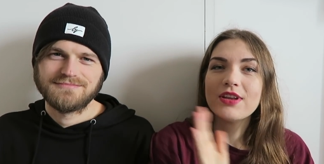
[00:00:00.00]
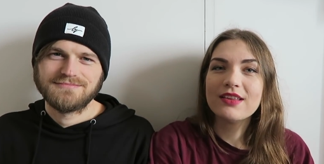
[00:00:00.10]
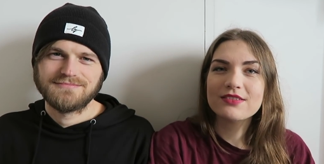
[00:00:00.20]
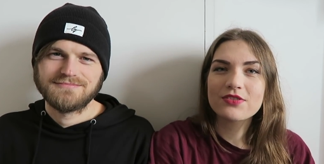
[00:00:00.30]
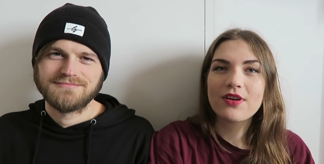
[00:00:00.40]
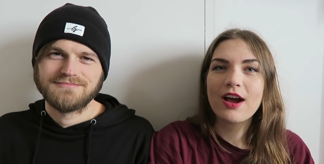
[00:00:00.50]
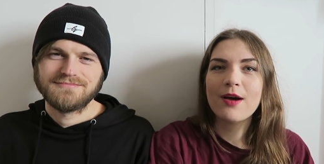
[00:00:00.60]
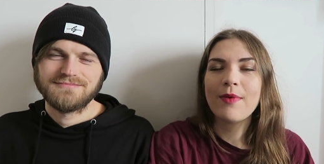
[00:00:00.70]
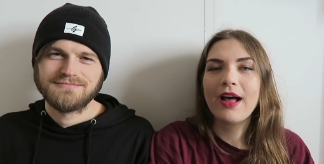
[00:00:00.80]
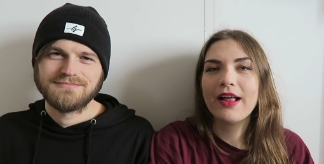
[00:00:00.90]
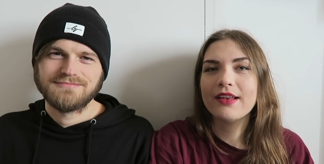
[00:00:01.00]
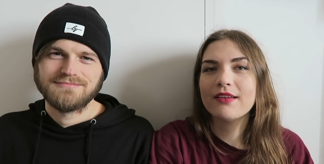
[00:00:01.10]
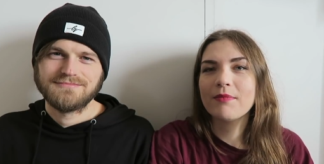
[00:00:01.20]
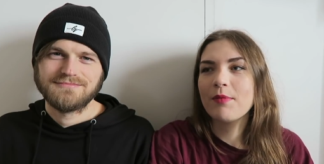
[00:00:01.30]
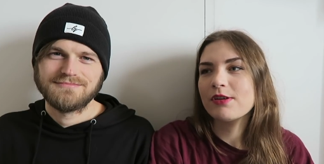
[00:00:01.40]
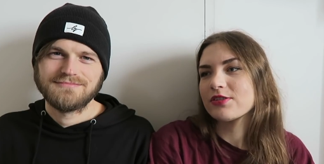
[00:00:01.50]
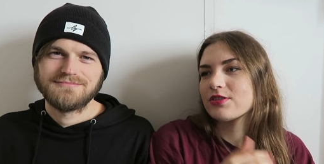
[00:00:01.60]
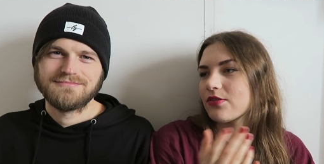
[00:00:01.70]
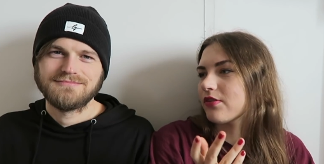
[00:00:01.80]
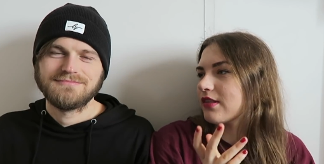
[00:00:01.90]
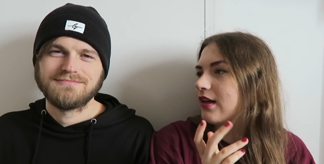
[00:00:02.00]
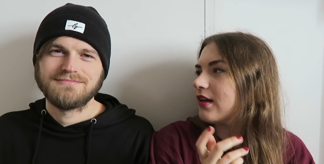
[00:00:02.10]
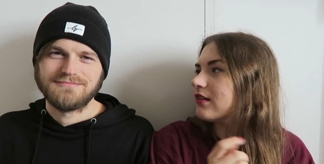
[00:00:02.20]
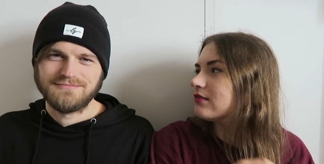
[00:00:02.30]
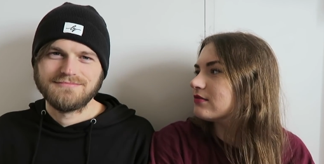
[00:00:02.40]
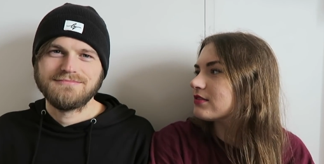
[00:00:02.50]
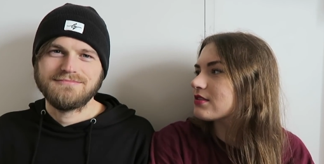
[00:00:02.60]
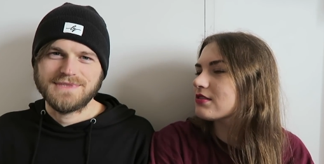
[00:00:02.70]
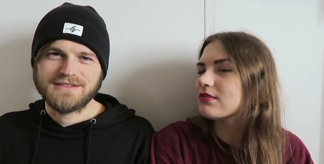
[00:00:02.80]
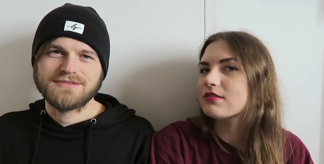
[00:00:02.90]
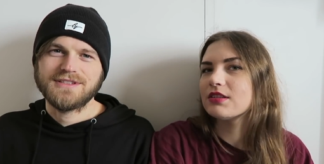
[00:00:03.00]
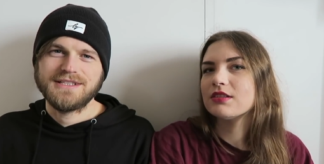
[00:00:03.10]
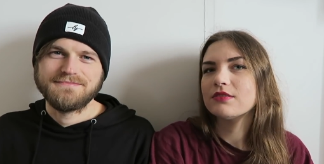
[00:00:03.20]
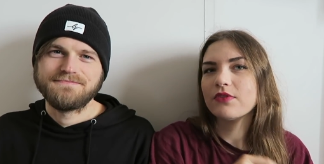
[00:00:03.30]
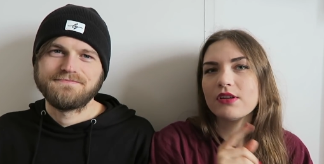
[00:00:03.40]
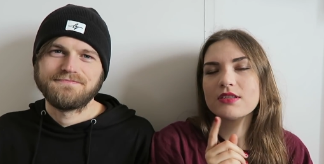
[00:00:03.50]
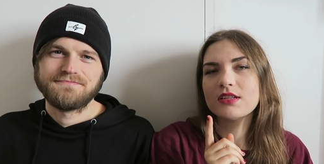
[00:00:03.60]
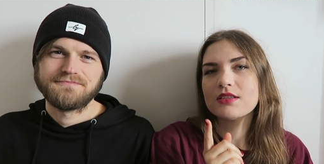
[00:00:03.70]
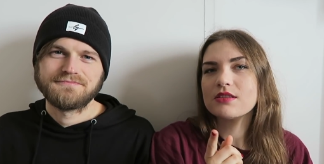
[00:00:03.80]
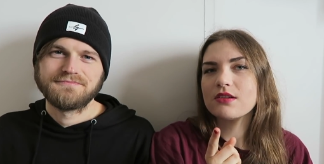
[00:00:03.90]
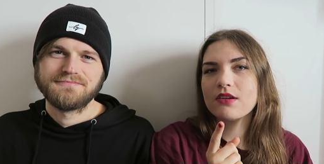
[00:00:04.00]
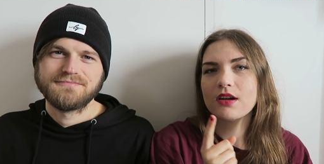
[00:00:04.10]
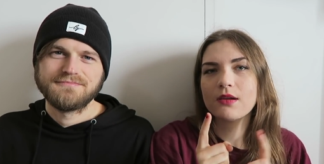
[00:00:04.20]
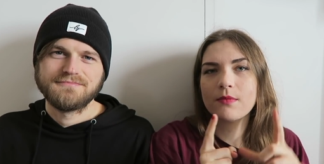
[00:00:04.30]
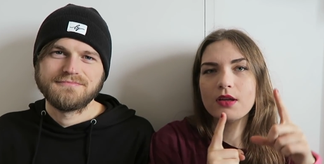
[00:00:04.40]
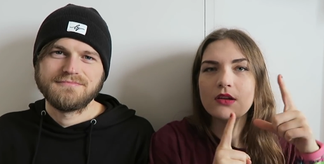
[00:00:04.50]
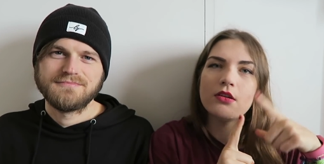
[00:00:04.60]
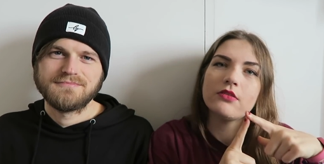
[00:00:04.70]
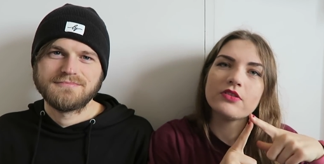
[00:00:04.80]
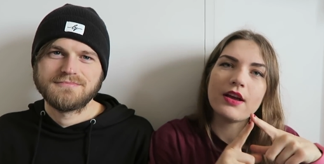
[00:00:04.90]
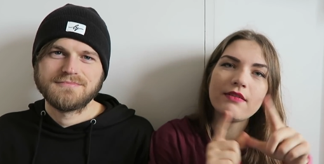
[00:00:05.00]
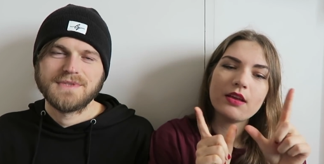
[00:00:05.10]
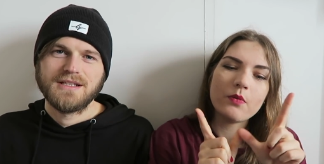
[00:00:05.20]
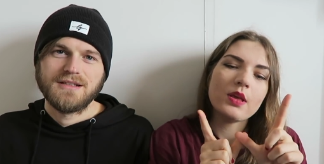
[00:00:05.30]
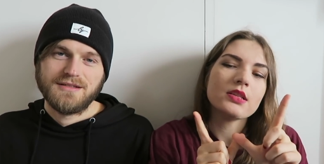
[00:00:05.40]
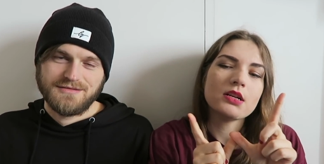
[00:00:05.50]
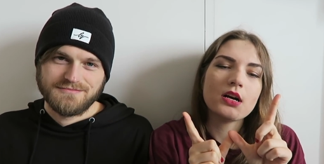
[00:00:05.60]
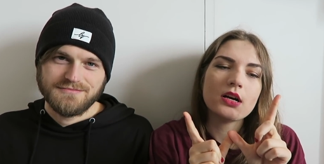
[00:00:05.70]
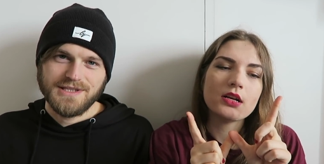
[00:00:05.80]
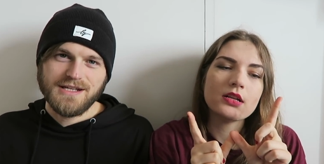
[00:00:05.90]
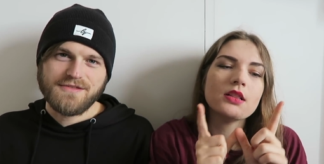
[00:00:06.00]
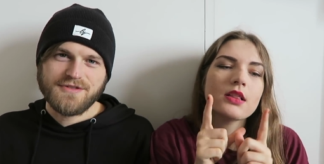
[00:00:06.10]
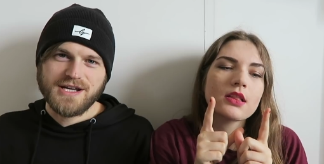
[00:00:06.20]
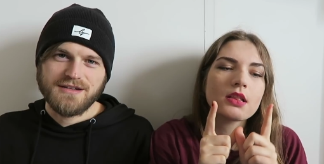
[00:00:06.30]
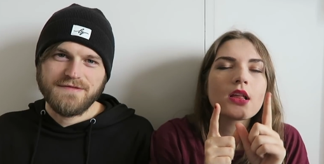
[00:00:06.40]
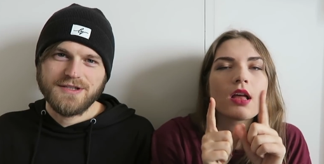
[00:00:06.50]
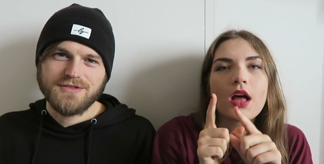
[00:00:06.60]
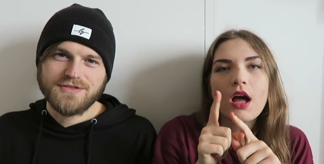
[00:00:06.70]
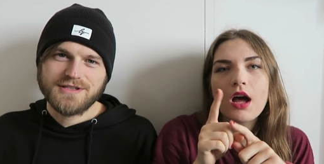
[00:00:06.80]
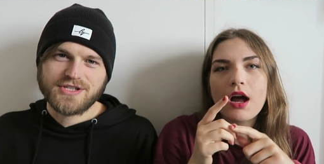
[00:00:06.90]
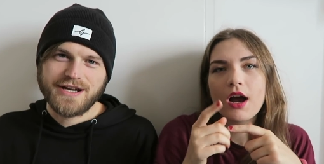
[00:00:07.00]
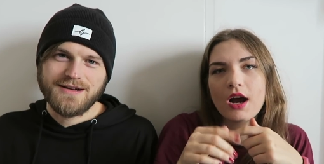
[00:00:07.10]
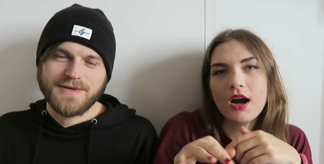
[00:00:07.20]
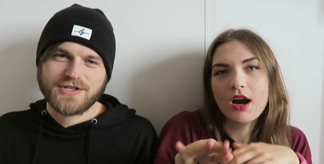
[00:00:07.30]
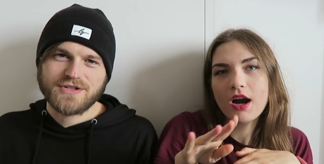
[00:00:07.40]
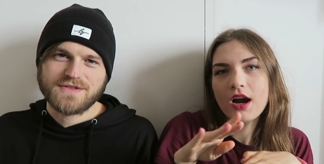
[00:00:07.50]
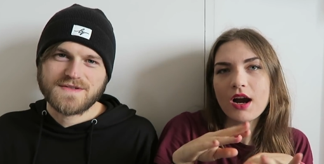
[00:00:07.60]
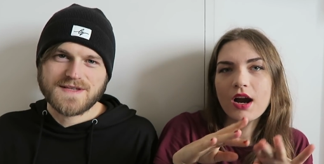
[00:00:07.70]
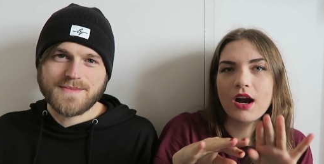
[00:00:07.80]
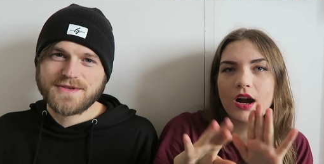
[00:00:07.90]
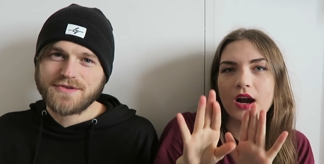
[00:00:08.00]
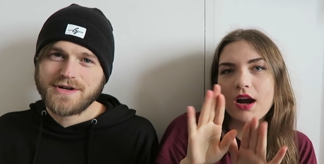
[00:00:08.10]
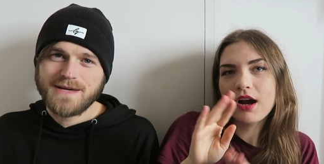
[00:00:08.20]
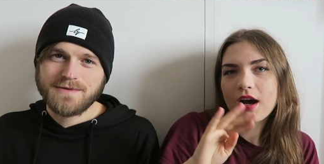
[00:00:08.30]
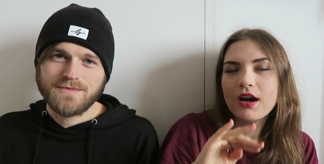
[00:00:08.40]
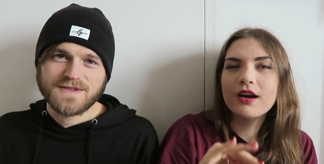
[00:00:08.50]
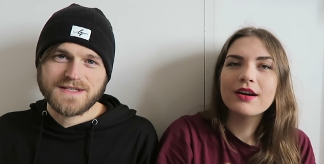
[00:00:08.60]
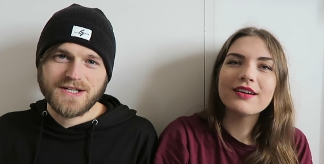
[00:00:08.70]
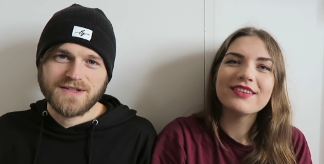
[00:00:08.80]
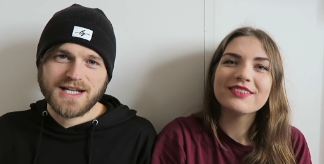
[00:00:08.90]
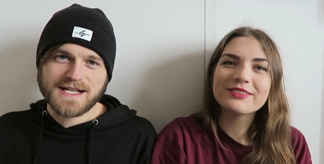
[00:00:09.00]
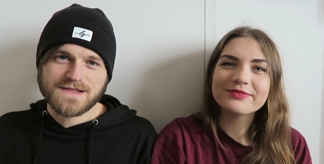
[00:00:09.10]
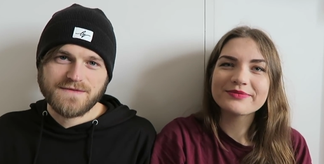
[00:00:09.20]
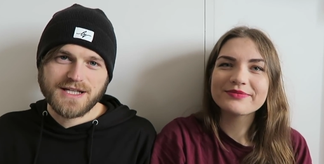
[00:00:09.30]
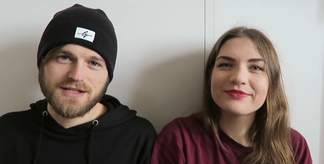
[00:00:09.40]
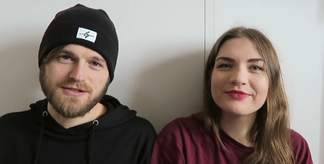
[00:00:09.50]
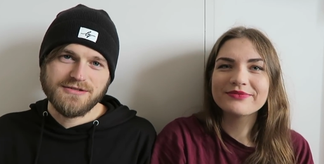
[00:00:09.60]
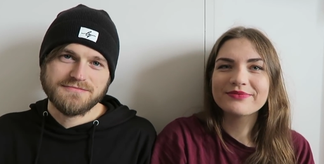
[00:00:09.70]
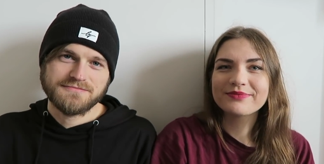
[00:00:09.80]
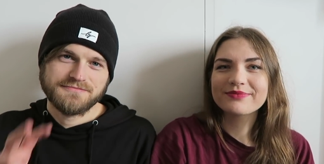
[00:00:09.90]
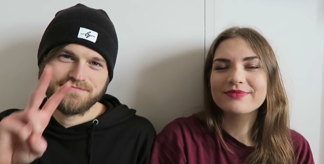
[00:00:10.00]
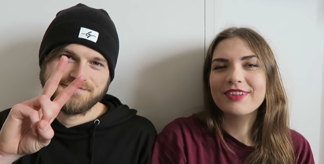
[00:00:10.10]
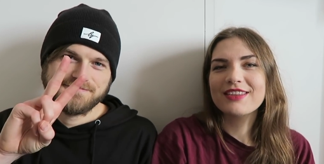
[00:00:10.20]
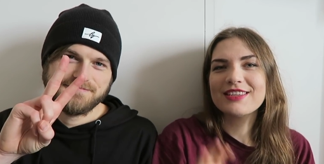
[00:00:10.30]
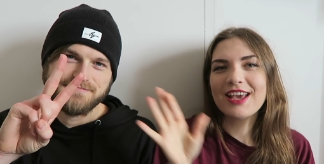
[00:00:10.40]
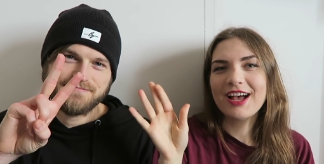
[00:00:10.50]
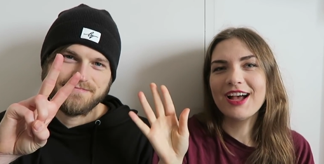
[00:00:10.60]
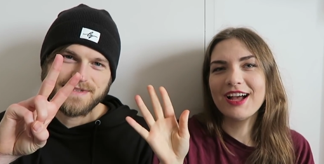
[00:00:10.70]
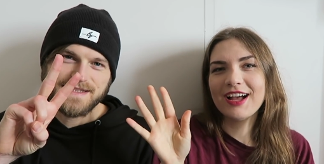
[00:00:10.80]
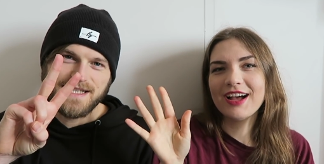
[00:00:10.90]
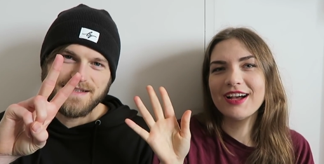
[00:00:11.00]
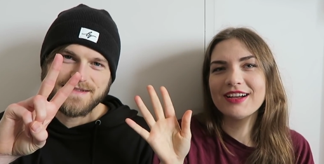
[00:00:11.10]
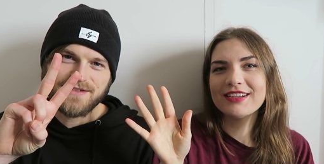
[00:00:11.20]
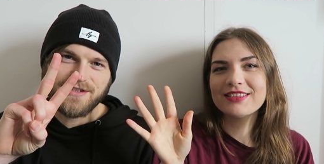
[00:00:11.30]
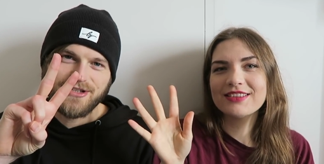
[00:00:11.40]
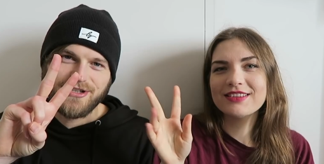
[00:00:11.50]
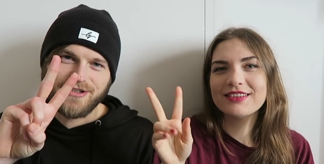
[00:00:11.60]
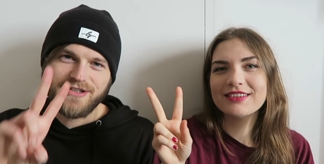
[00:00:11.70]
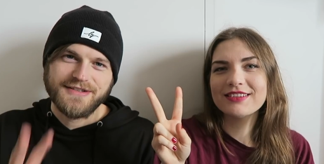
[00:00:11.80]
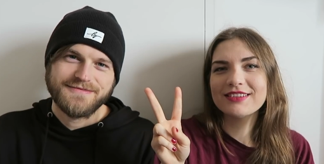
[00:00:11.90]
Speaker 1: on Instagram and maybe I'll just do it on there. So, That's right. Yeah. Follow us on Instagram.
Speaker 2: That's right. And if you're new to the channel, make sure to subscribe and we'll see you in the next video. See ya! See ya, Stock!